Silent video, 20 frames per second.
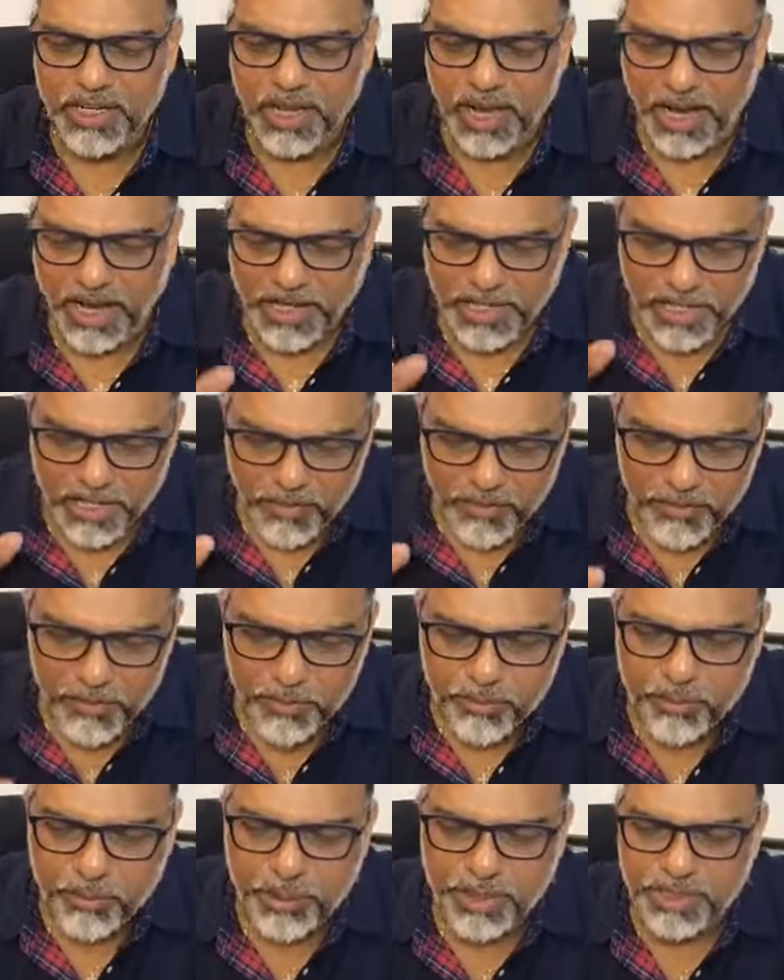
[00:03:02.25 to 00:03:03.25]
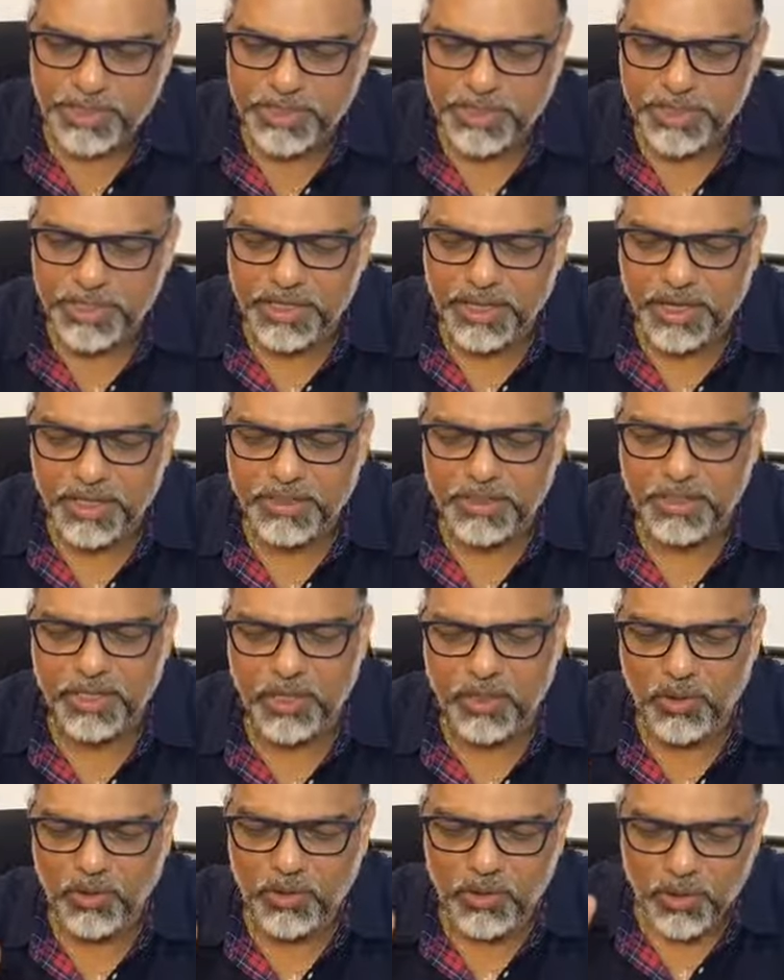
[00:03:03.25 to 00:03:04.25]
I give you praise, God.
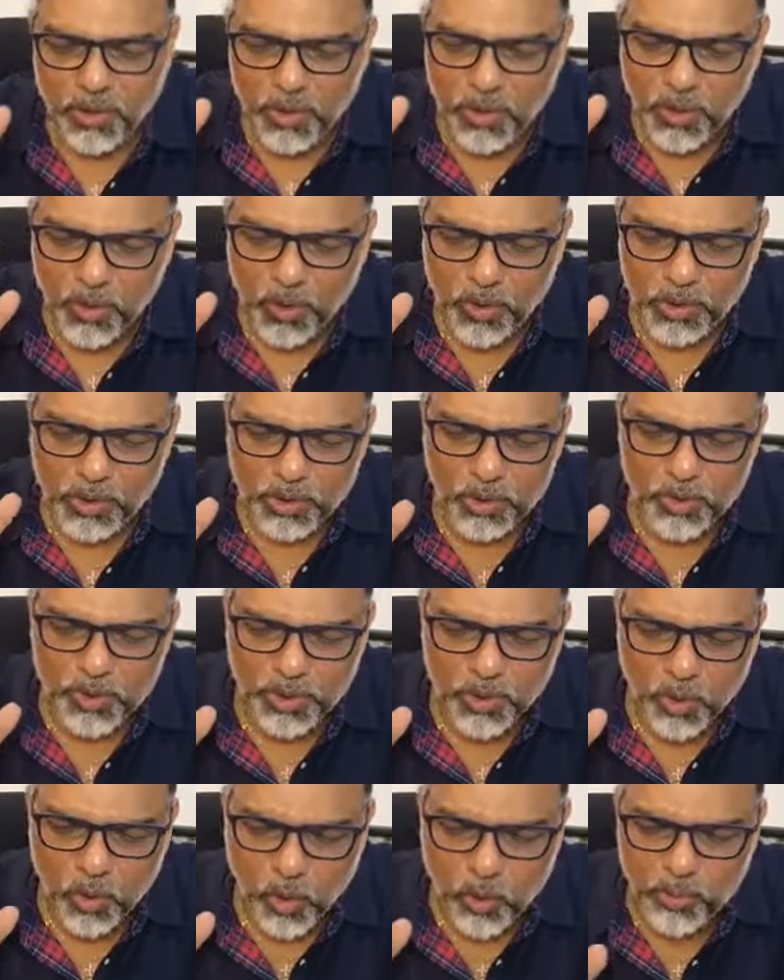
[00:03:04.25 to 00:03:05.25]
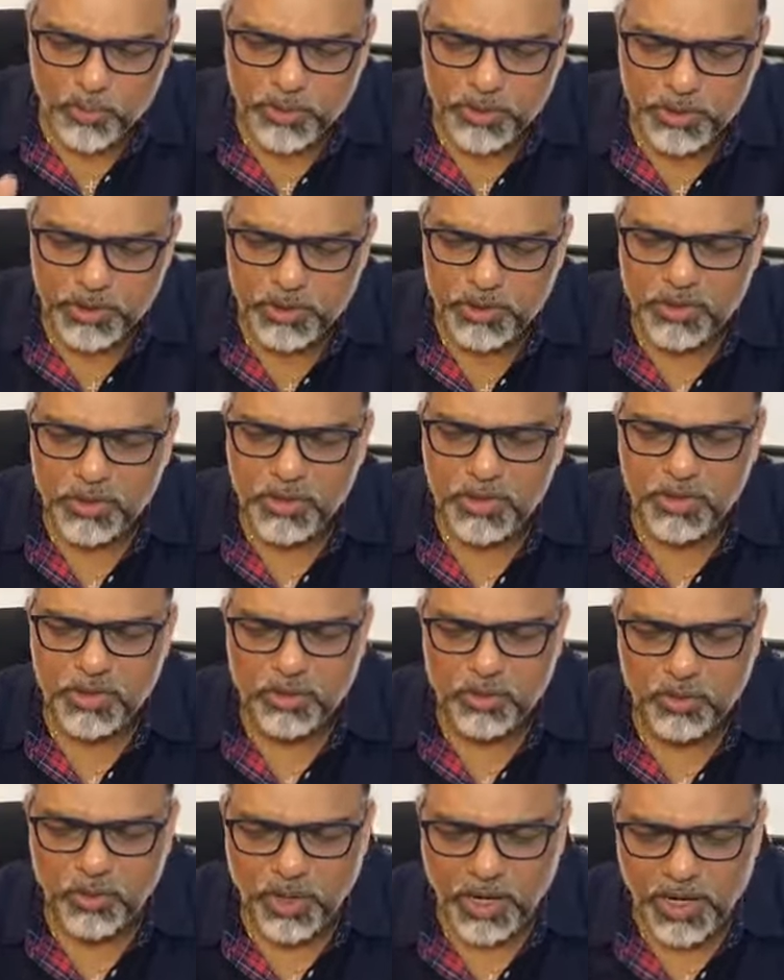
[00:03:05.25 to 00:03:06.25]
The Lord, you will open
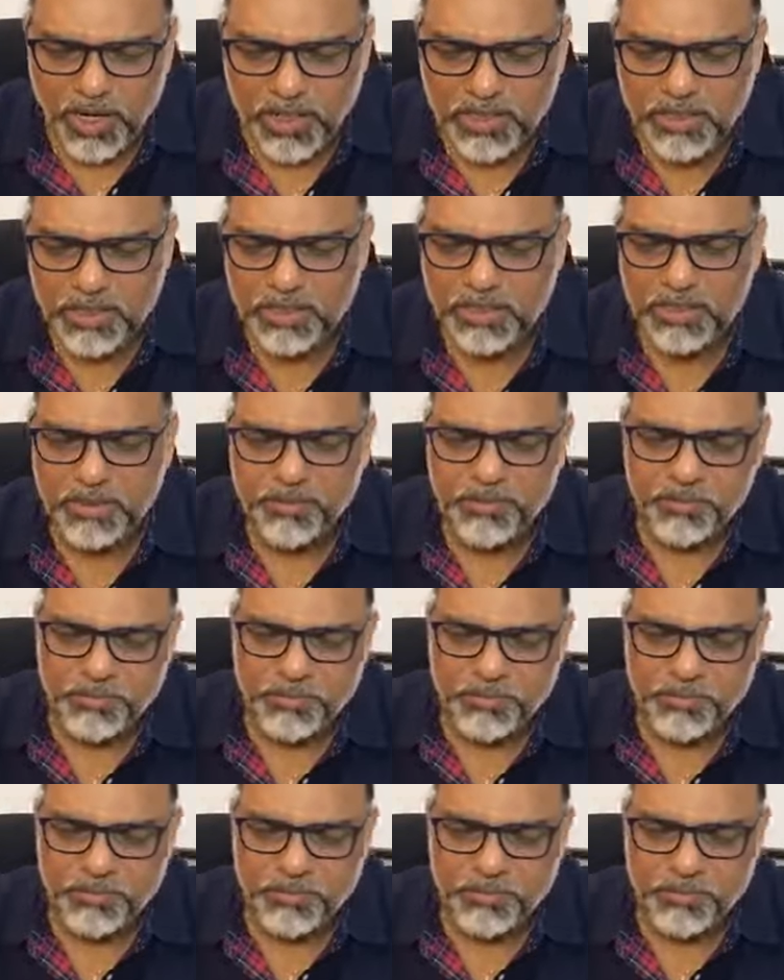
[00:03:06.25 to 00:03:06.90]
to us